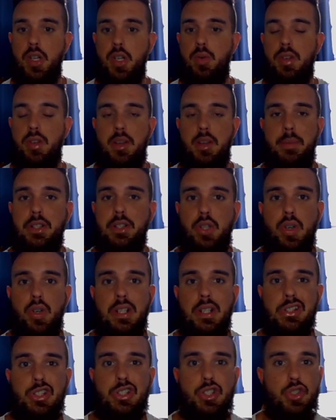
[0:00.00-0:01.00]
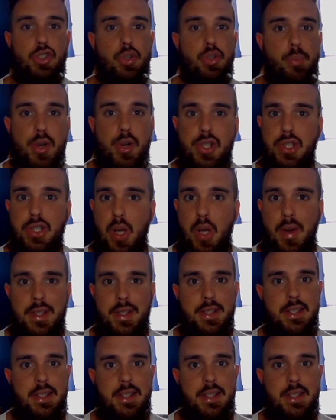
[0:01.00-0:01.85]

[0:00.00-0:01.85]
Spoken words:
You don't want to be turning super slow as a